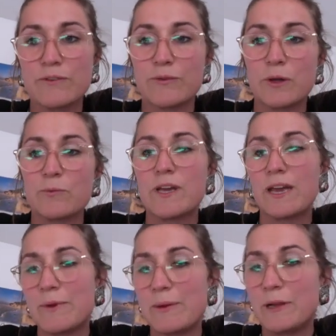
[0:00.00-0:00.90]
So we thought
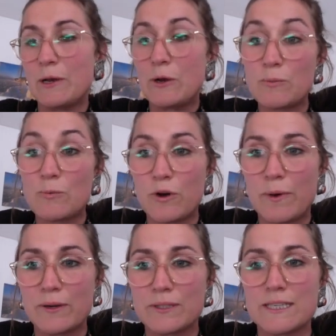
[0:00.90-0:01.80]
we can maybe learn more
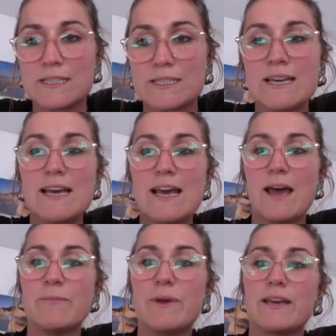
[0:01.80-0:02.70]
about this
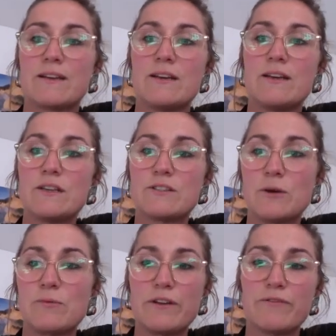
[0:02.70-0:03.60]
and make
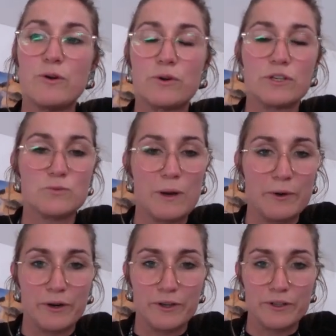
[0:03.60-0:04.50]
some really focused
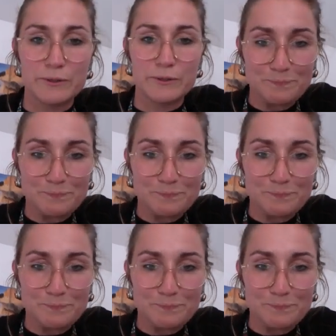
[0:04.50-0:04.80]
webinars